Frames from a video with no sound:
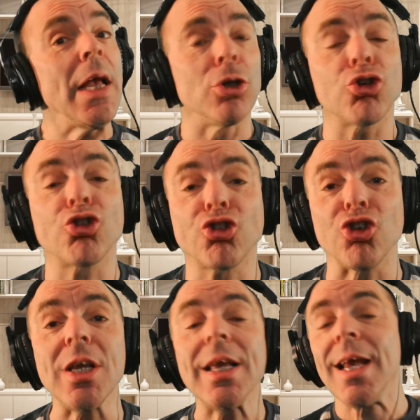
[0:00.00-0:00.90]

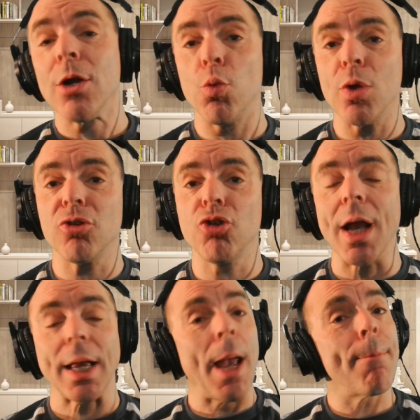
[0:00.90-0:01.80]
she
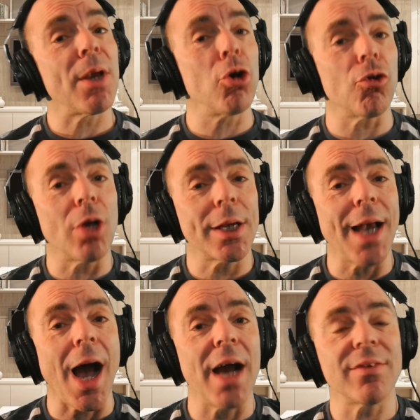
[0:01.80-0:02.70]
reject because the
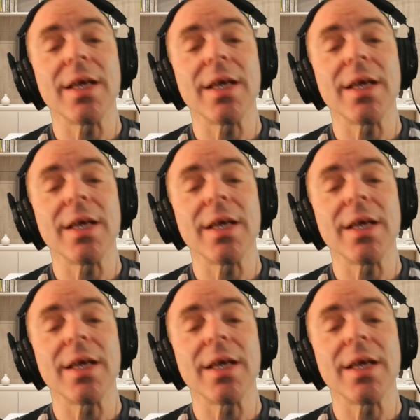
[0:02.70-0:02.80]
guy